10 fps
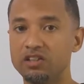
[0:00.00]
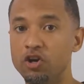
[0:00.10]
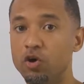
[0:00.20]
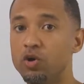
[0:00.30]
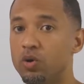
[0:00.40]
You
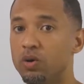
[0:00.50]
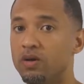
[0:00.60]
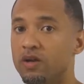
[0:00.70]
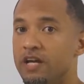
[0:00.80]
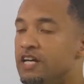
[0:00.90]
don't
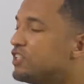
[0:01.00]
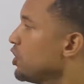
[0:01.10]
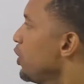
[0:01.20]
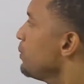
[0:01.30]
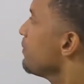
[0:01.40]
know.
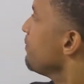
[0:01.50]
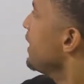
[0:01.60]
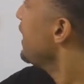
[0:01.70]
So